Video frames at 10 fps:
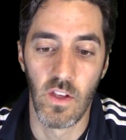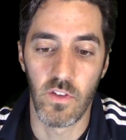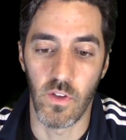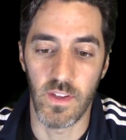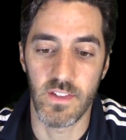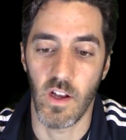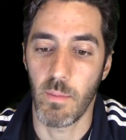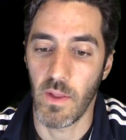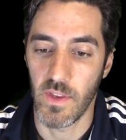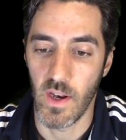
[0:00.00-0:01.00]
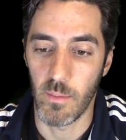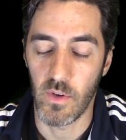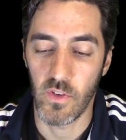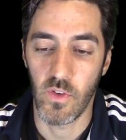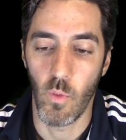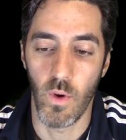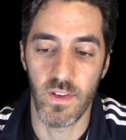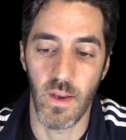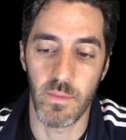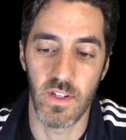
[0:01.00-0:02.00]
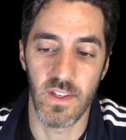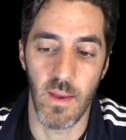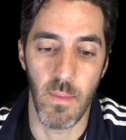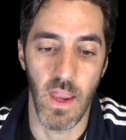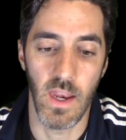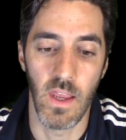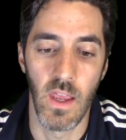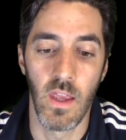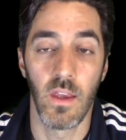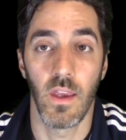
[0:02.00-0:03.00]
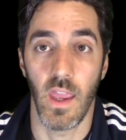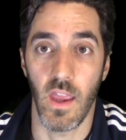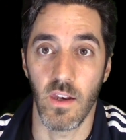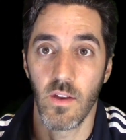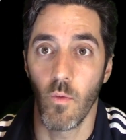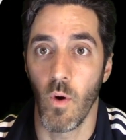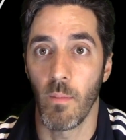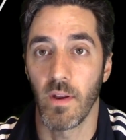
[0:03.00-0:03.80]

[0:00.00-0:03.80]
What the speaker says: So let's talk about the numbers, what assumptions I made, and what